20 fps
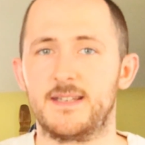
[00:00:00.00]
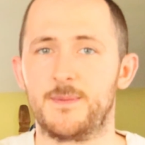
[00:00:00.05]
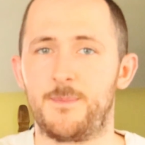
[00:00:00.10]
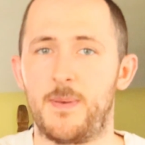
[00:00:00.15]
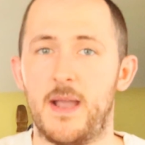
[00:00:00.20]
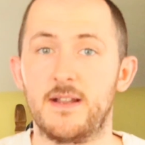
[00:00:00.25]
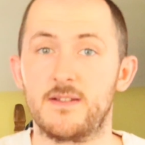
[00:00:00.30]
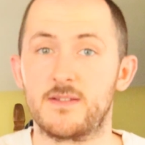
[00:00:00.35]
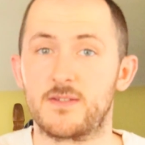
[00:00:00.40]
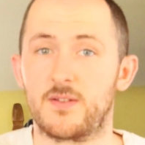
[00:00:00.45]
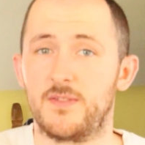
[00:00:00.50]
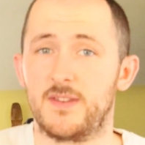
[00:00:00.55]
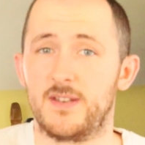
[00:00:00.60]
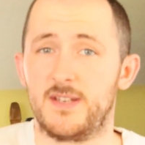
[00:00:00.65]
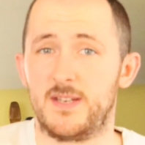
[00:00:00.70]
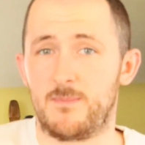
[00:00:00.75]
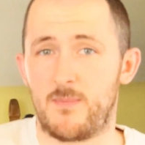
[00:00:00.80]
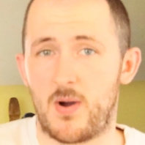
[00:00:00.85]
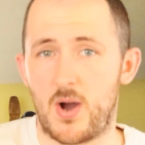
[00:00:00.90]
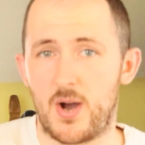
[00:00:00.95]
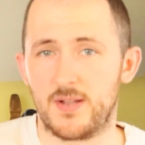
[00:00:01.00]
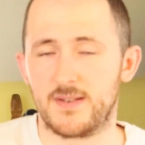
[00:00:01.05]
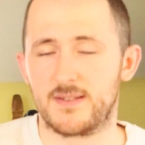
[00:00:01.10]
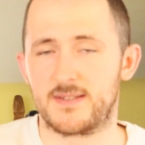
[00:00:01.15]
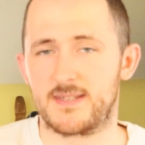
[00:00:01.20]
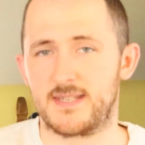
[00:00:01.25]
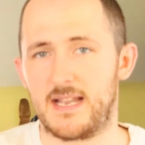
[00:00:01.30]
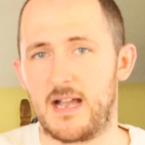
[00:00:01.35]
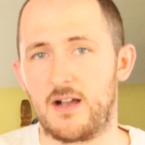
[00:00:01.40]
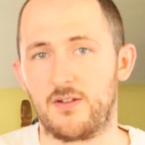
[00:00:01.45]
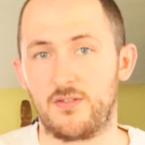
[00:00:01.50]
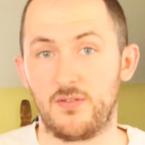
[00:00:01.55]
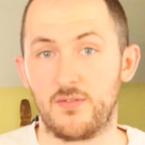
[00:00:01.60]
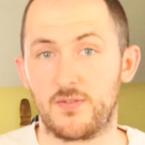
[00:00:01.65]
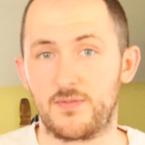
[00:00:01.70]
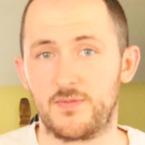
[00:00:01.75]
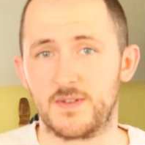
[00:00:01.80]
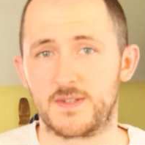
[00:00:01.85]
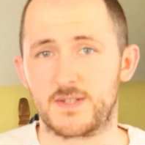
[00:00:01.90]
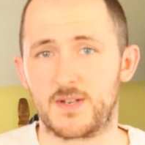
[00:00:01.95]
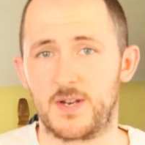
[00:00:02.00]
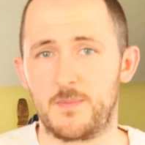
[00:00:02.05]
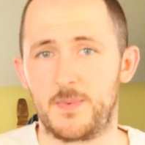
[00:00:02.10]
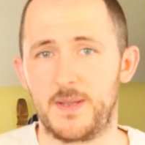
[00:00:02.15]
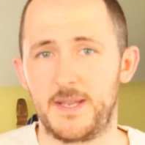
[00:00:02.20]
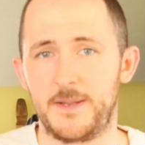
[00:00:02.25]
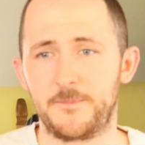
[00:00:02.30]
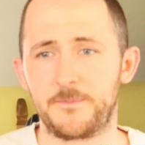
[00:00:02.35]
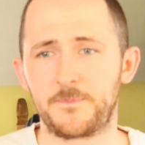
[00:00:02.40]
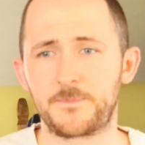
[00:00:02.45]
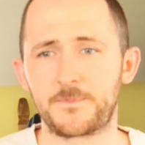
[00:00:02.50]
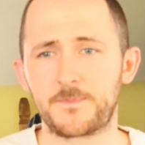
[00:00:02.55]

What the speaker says: depends on the demand, see how useful it's going to be.